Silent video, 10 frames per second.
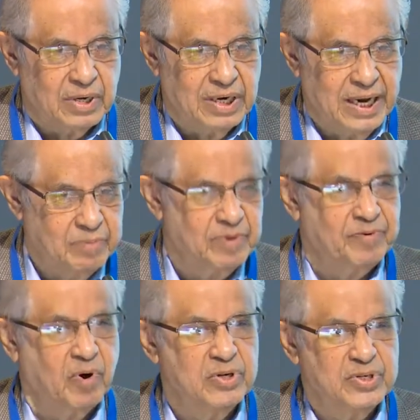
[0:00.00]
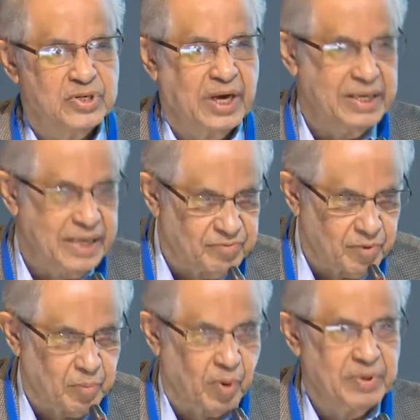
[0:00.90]
labor force and
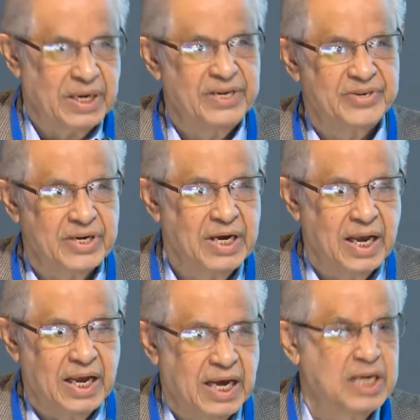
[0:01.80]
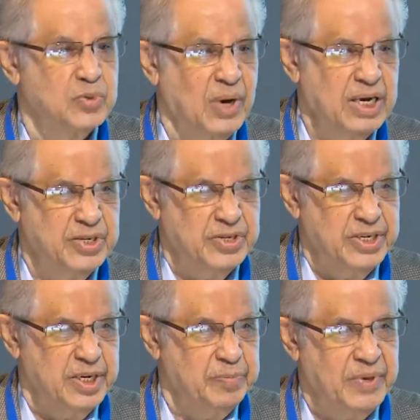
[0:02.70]
therefore population, as well as
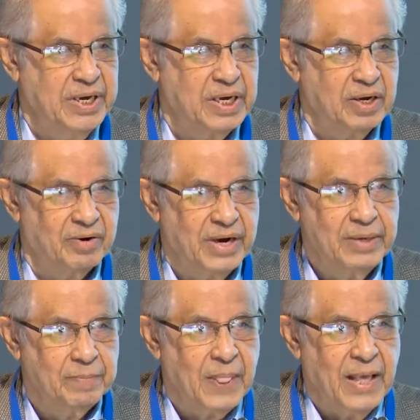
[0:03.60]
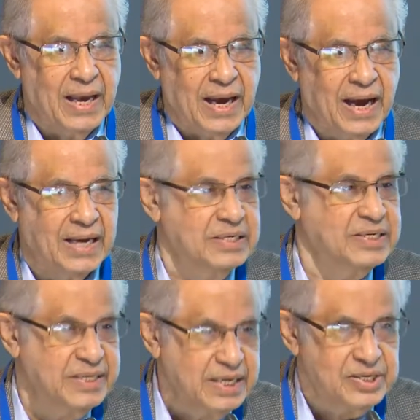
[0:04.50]
GDP, all right? And
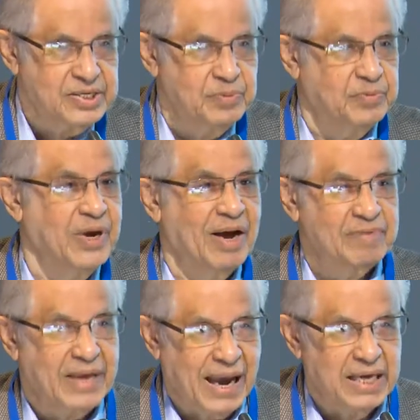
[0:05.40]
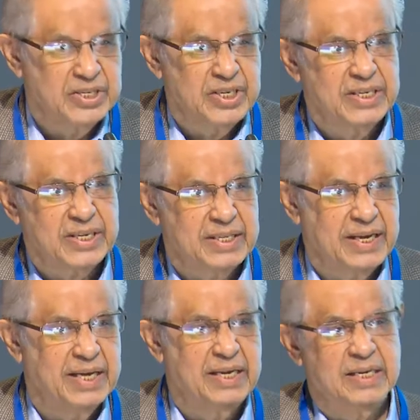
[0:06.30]
since you have the Ganges and
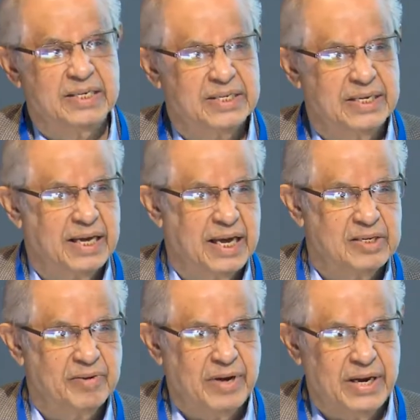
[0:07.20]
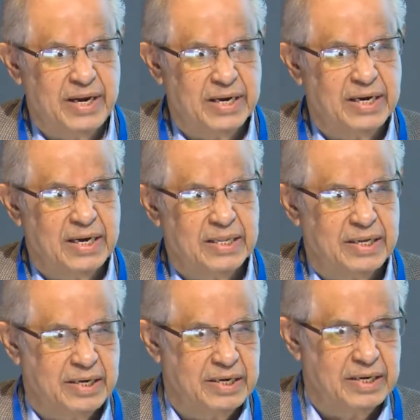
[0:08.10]
the Indus in the case of India and
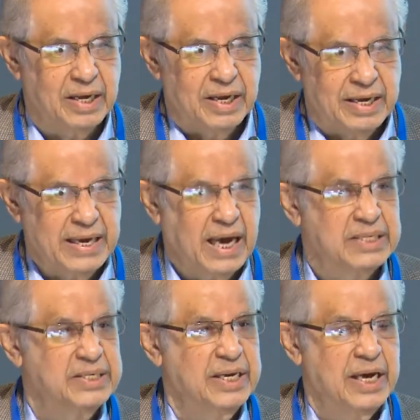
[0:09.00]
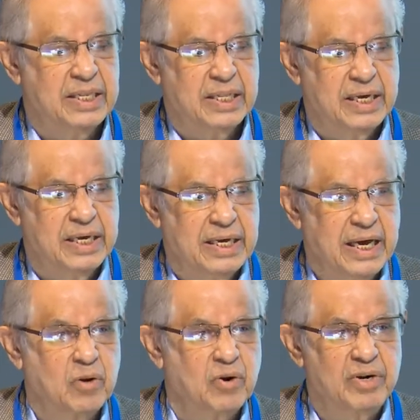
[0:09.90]
the Yangtze and the
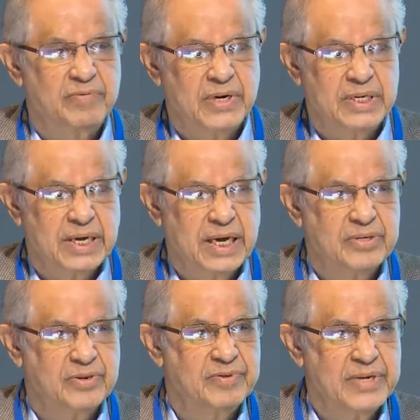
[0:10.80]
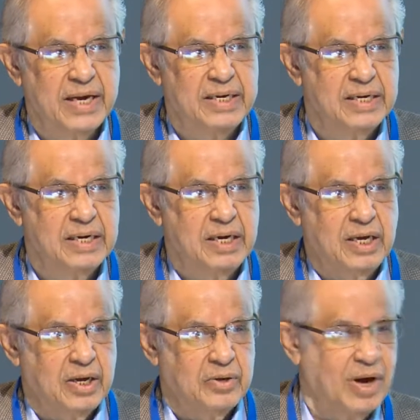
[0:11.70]
Yellow River in the case of China,
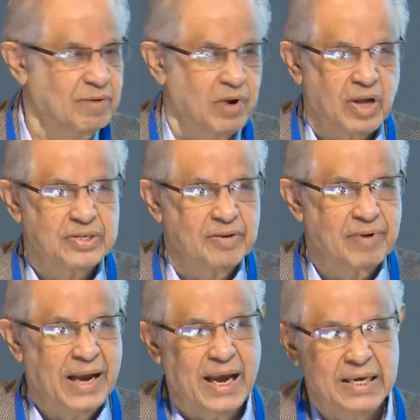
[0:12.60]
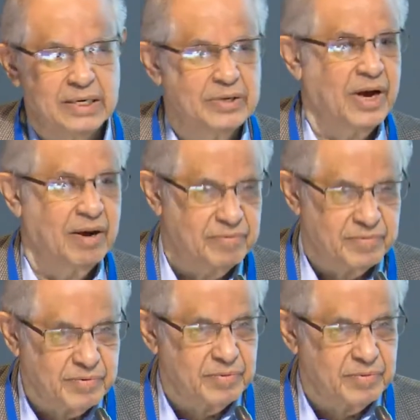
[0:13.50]
you have lots of land, you have